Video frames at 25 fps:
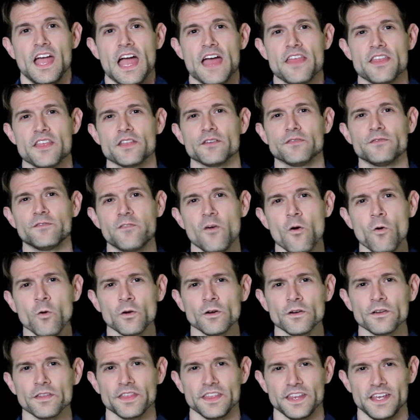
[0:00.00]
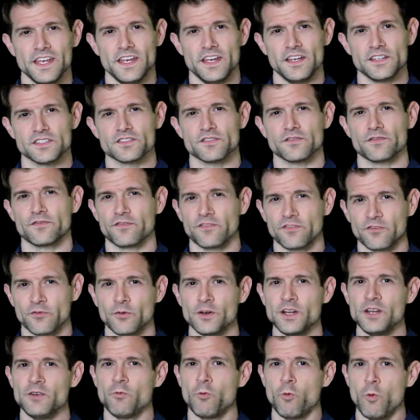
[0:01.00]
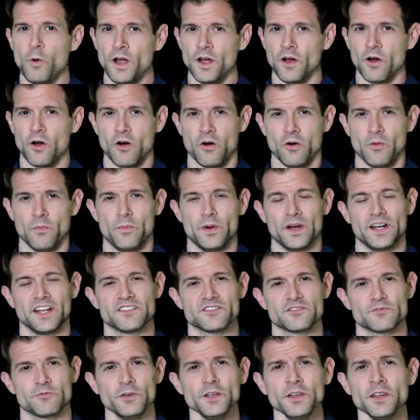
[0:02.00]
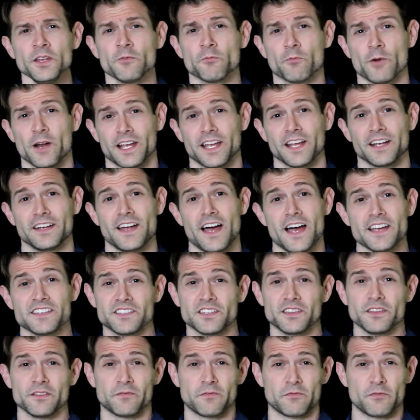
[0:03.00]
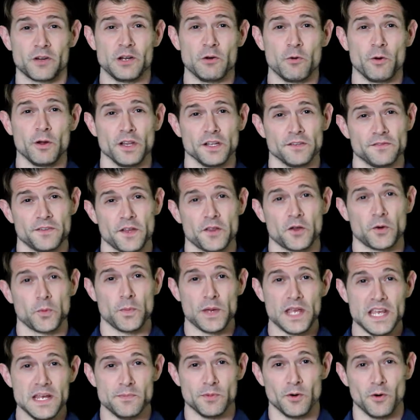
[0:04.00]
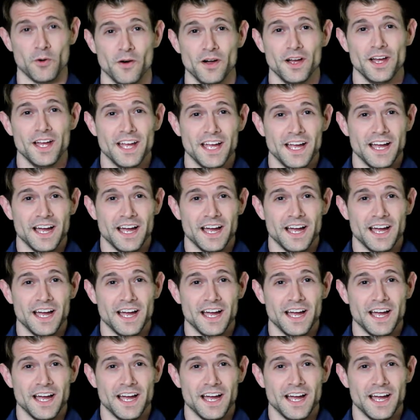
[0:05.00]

And then the fourth is free will, but it's really recognizing the free will of other people.